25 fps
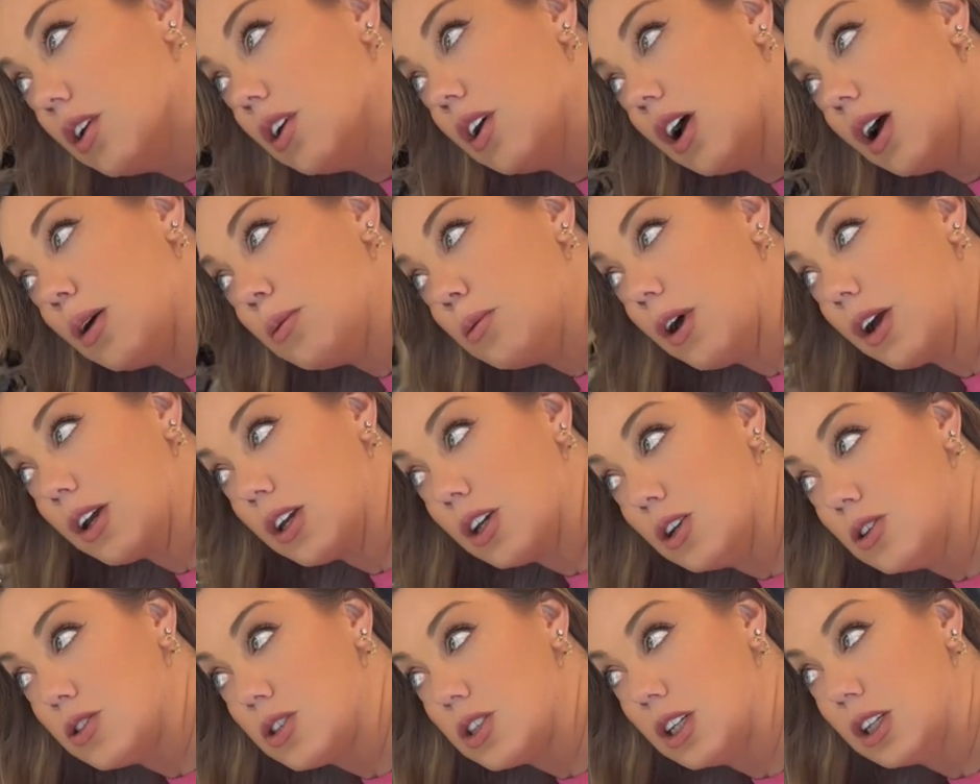I'm not
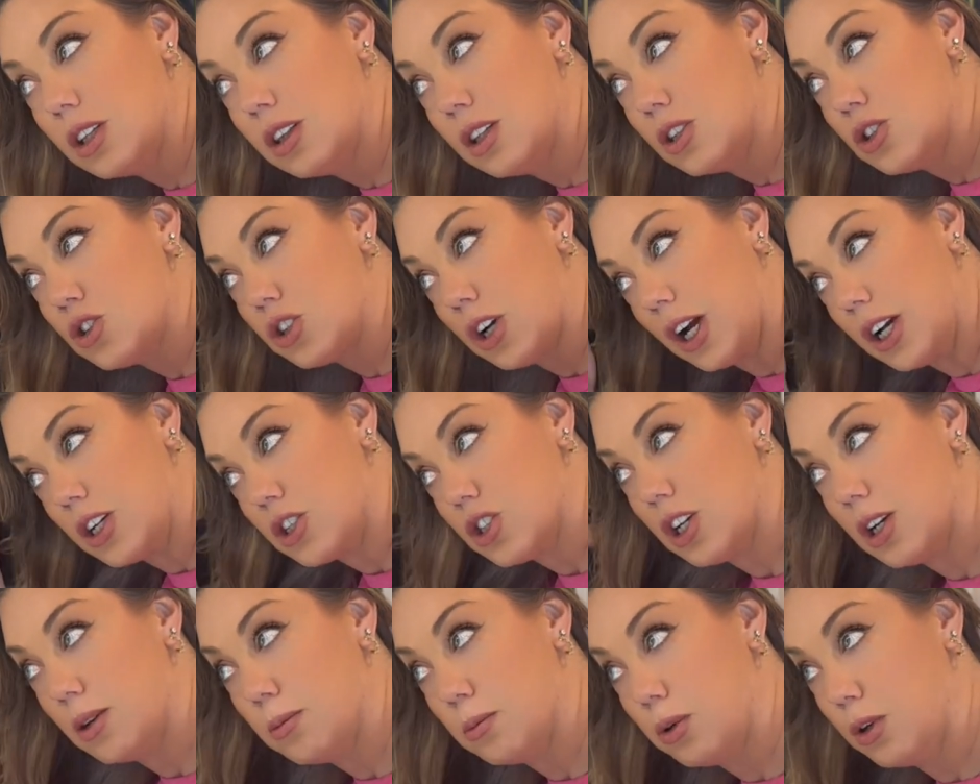using the dry
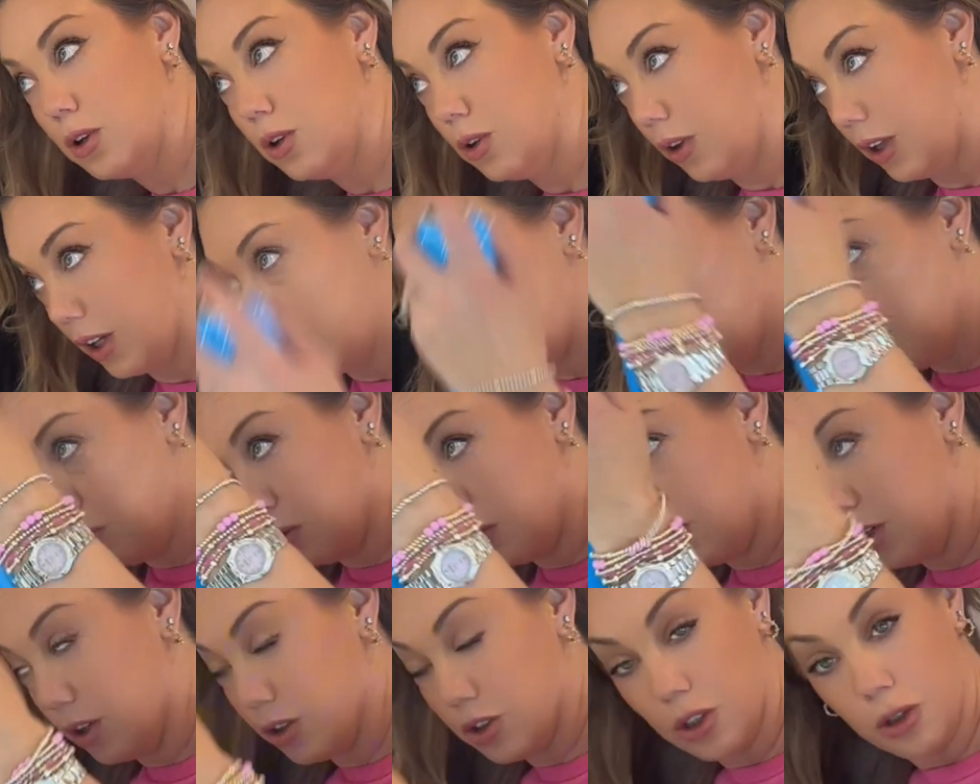shampoo like you
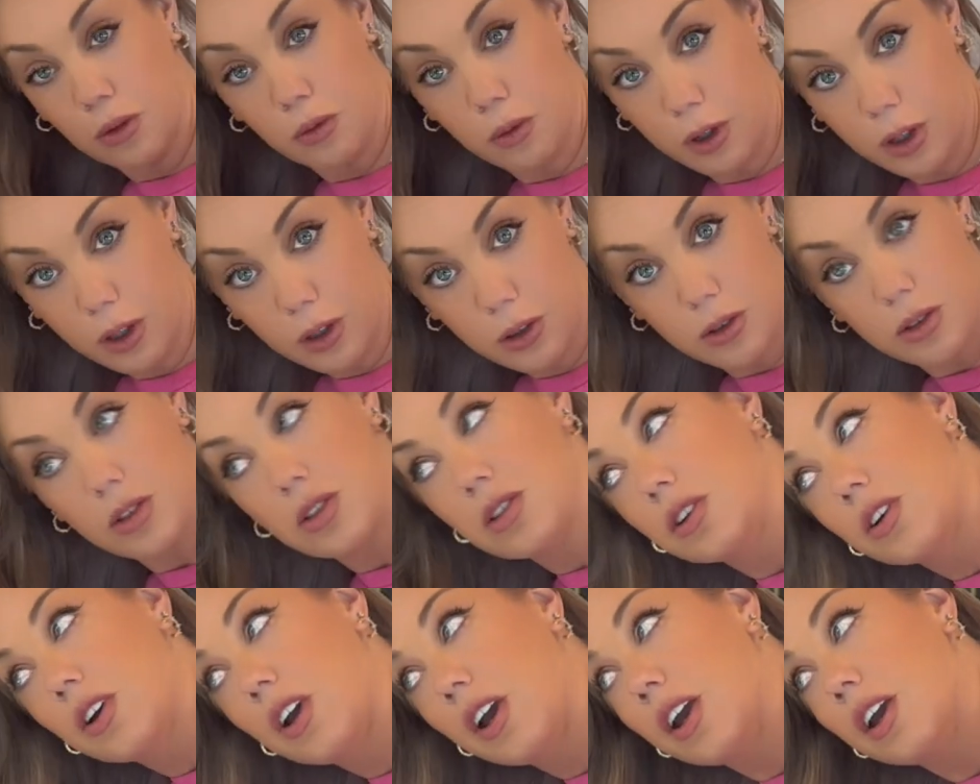would on your roots,
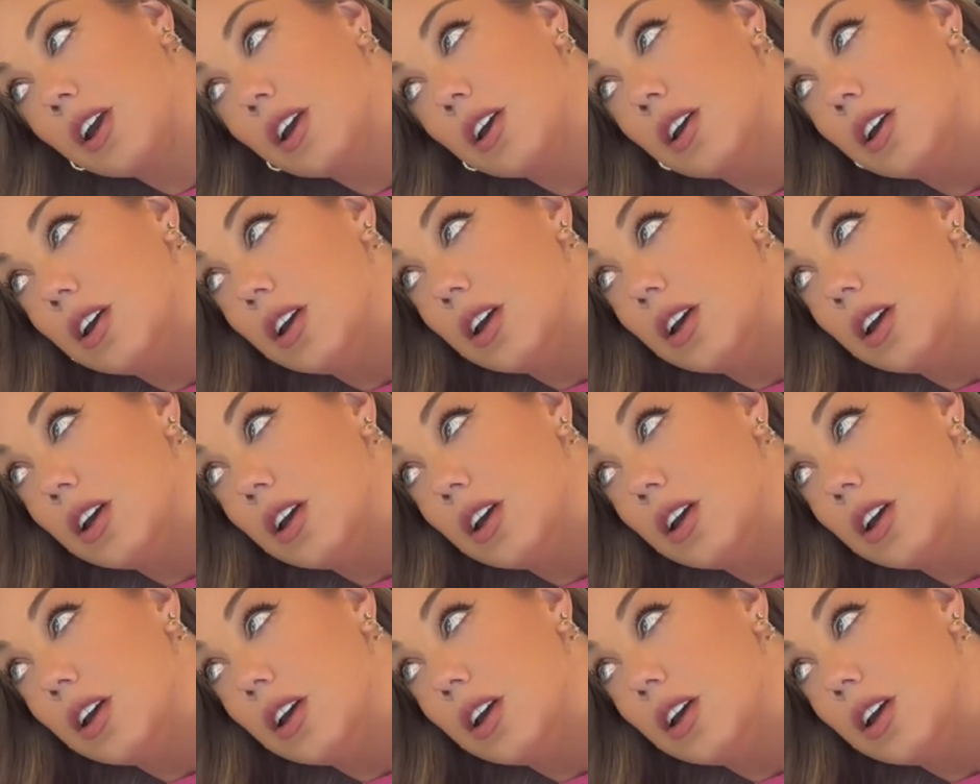okay?